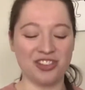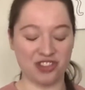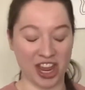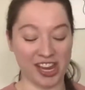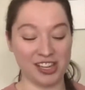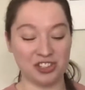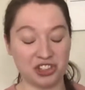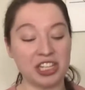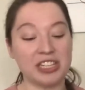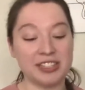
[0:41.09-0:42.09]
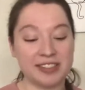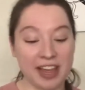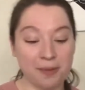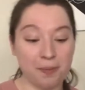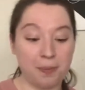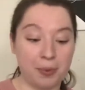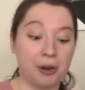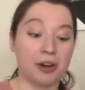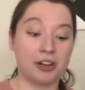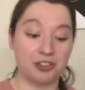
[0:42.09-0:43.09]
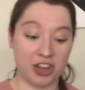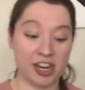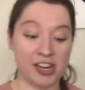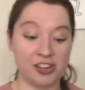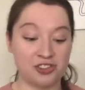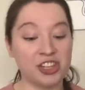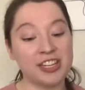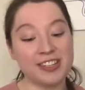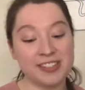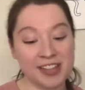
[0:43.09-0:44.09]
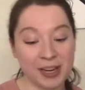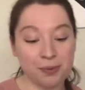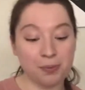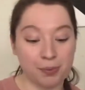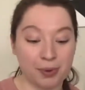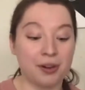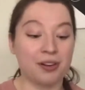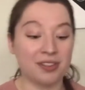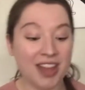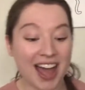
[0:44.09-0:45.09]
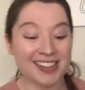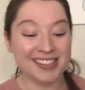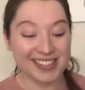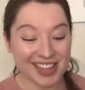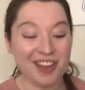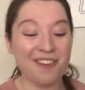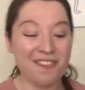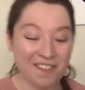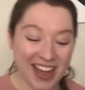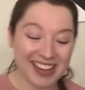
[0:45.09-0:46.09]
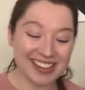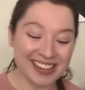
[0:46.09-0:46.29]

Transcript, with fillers: Changing diaper, changing diaper, lots of fun,